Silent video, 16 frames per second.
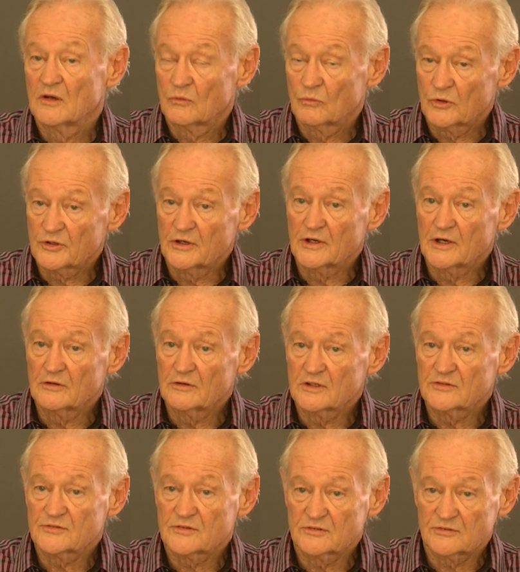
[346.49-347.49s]
what are known
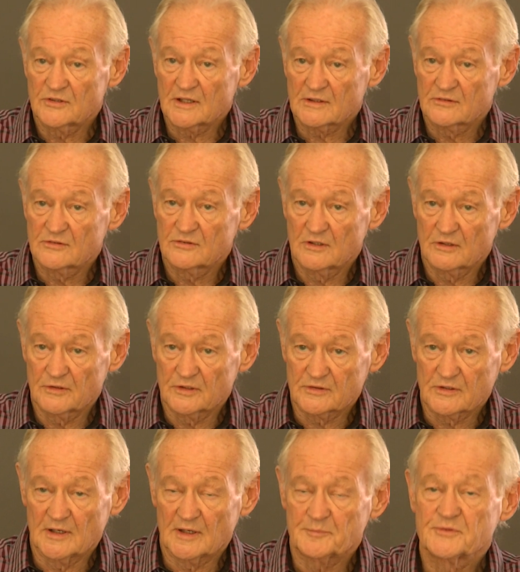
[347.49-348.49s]
as the SAT
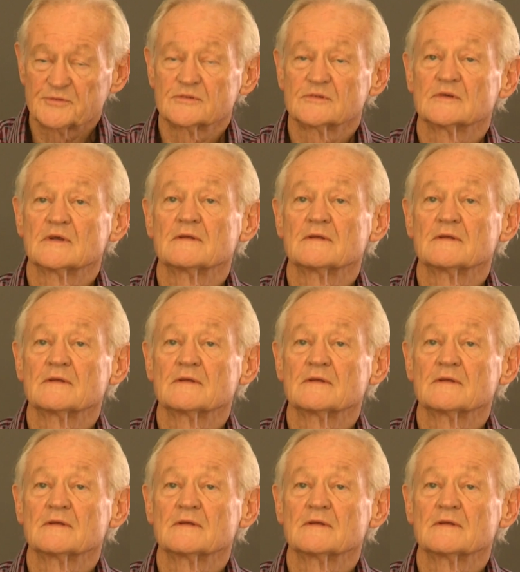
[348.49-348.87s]
serotypes,